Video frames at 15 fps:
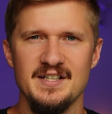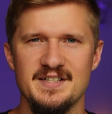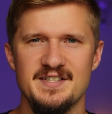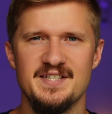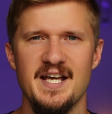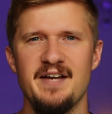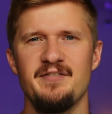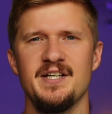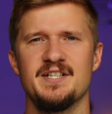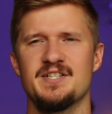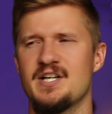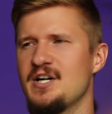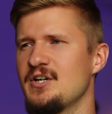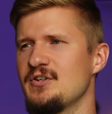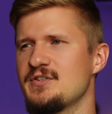savings
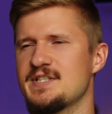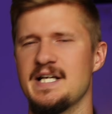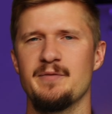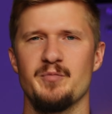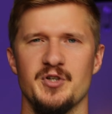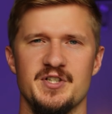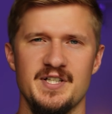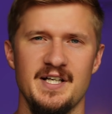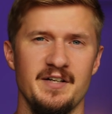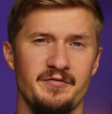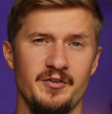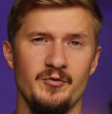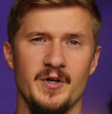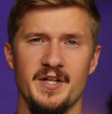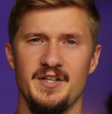code, 10%.
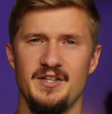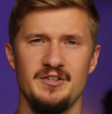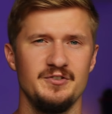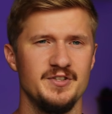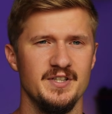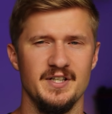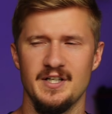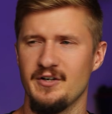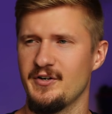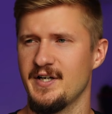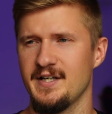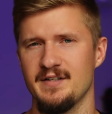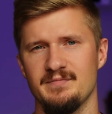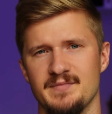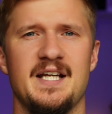If you want to use it, go
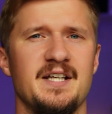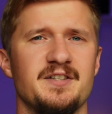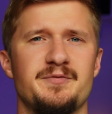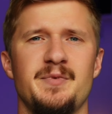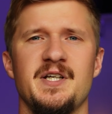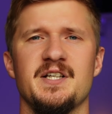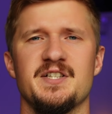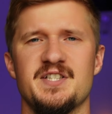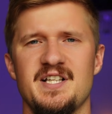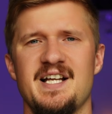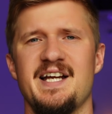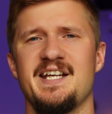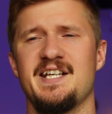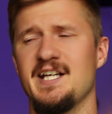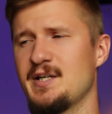ahead. It gives me a
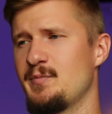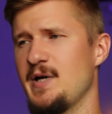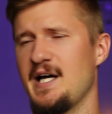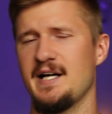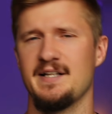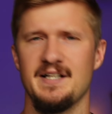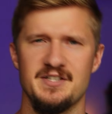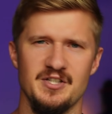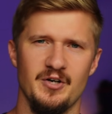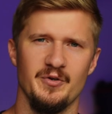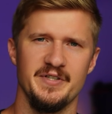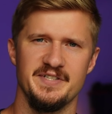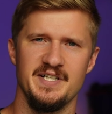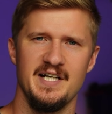slight kickback. That's always